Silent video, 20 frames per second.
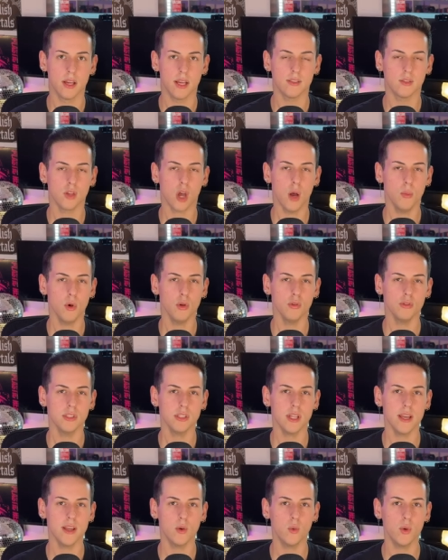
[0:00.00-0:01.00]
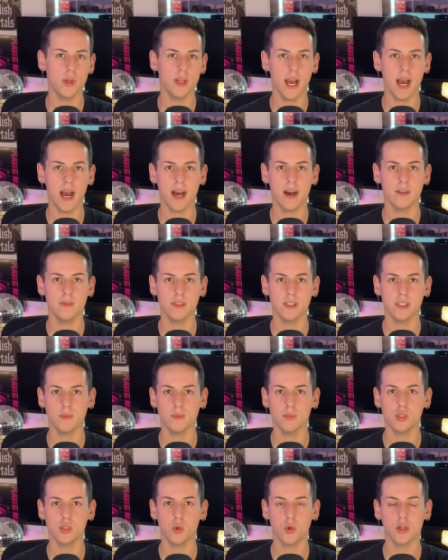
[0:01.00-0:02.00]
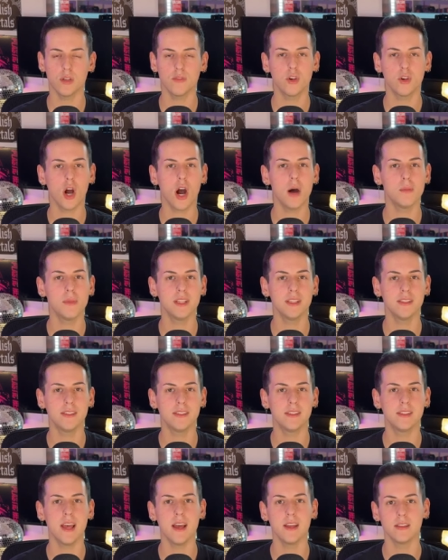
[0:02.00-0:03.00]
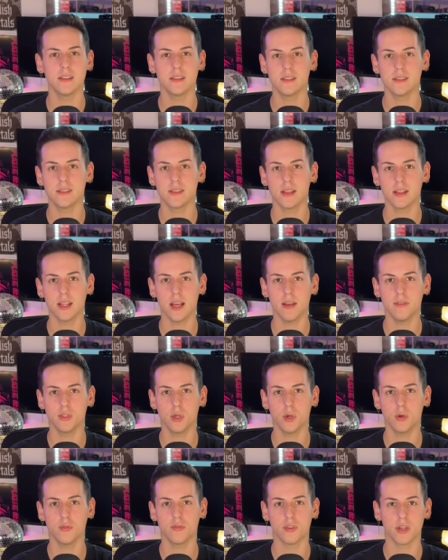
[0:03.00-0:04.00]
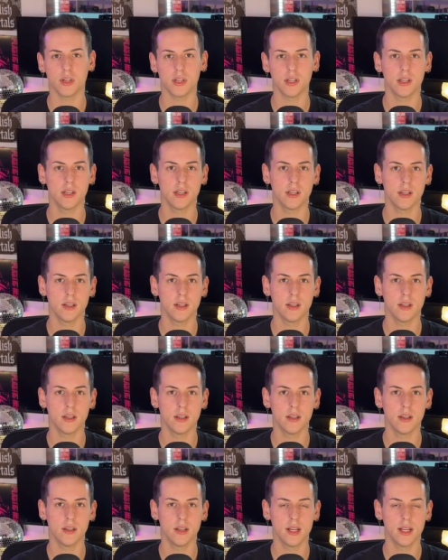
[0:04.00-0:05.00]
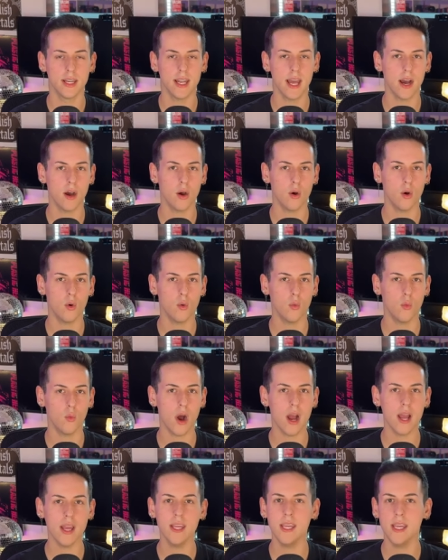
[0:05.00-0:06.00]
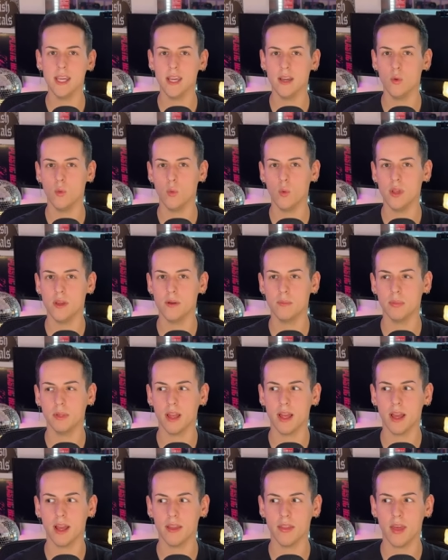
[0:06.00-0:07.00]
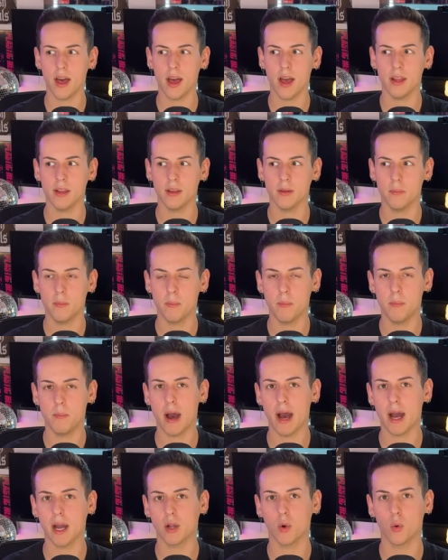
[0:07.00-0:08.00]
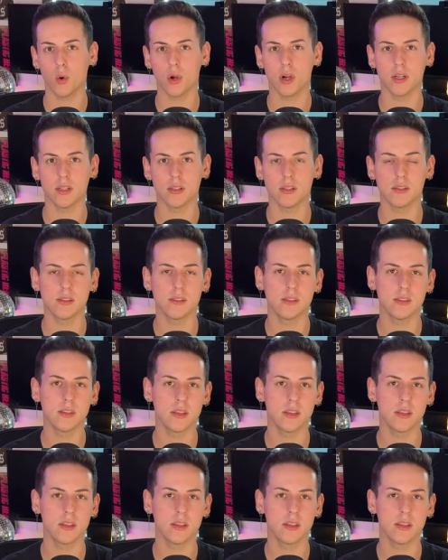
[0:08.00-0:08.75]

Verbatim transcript: It's almost like we have some sort of common sense left over. Now, why can't we apply that backwards?